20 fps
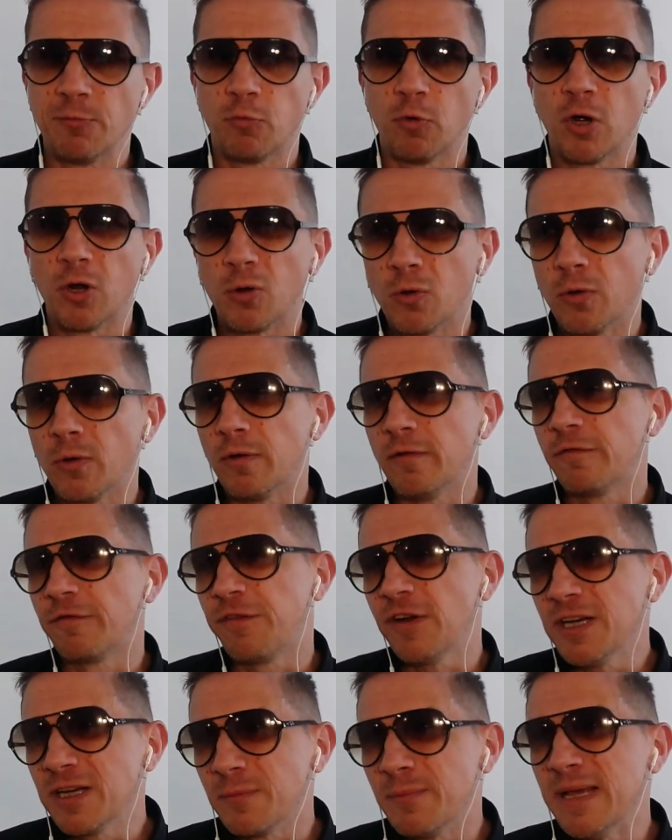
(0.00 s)
Well,
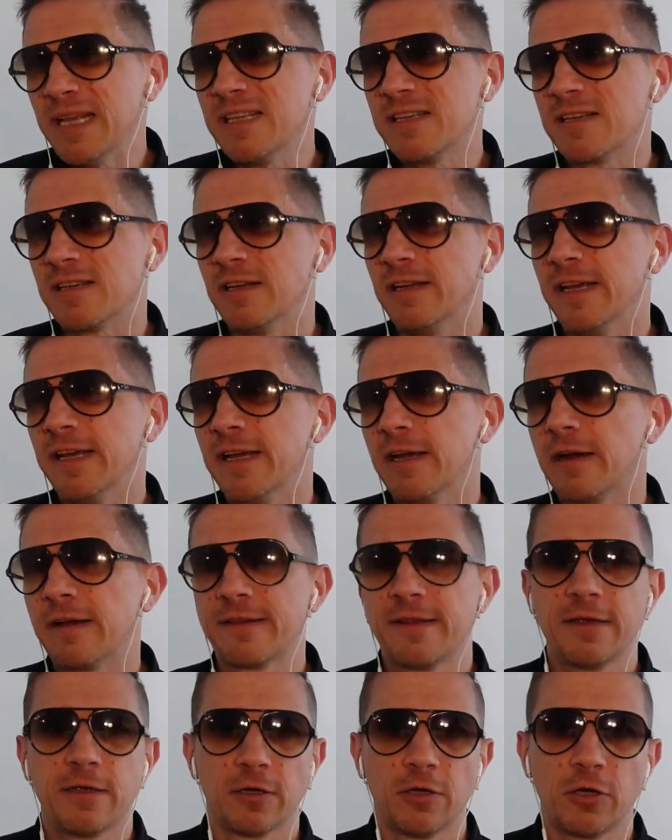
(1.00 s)
fundamentally, I
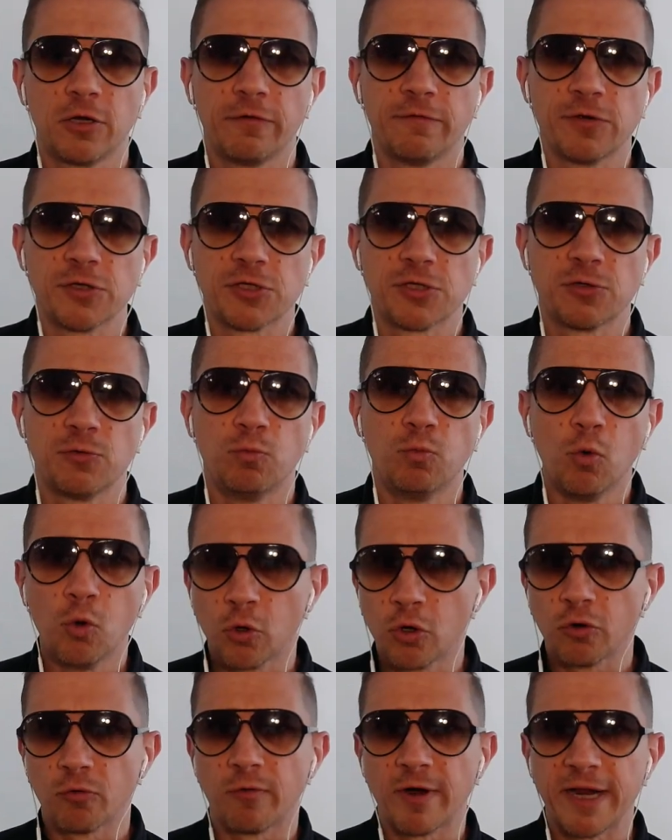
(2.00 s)
think a lot of us
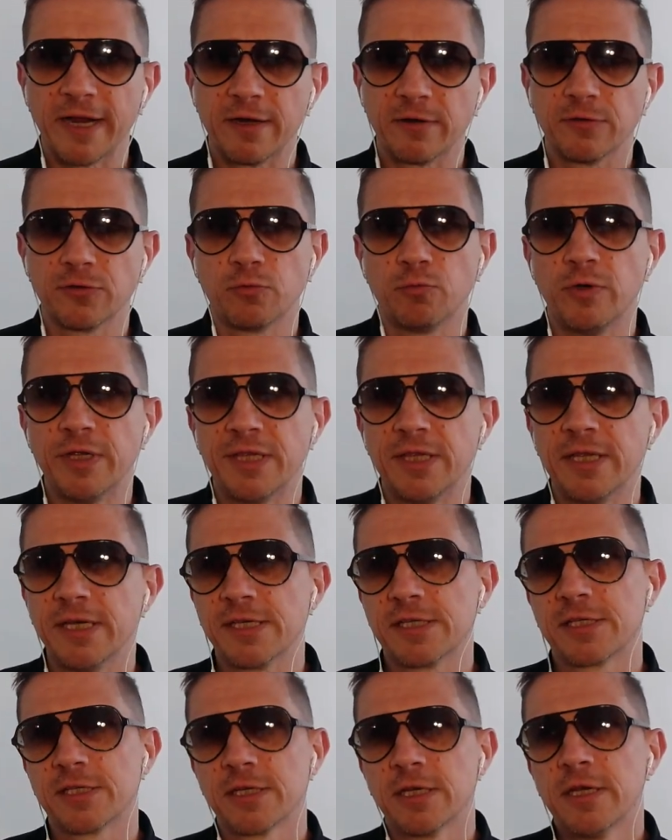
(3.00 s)
walk around with
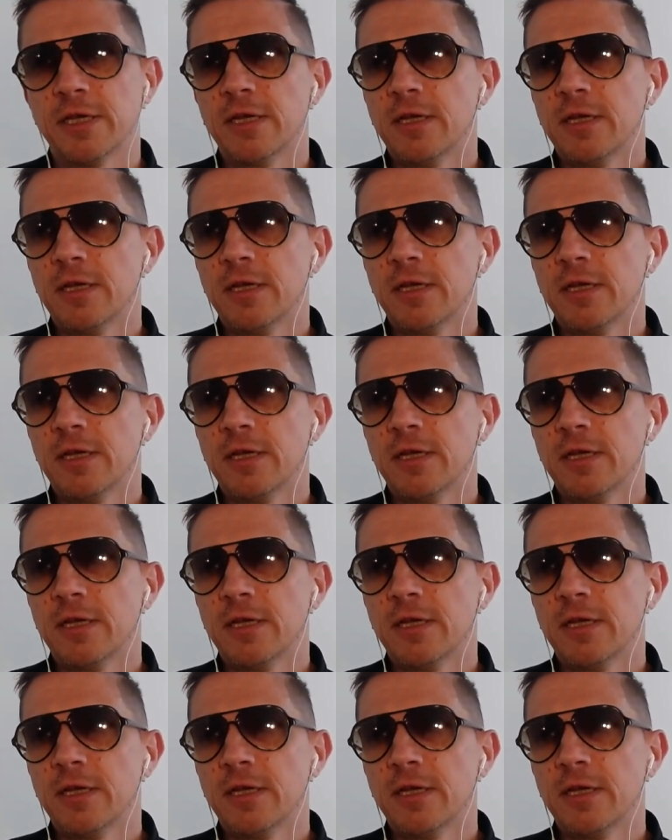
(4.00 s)
this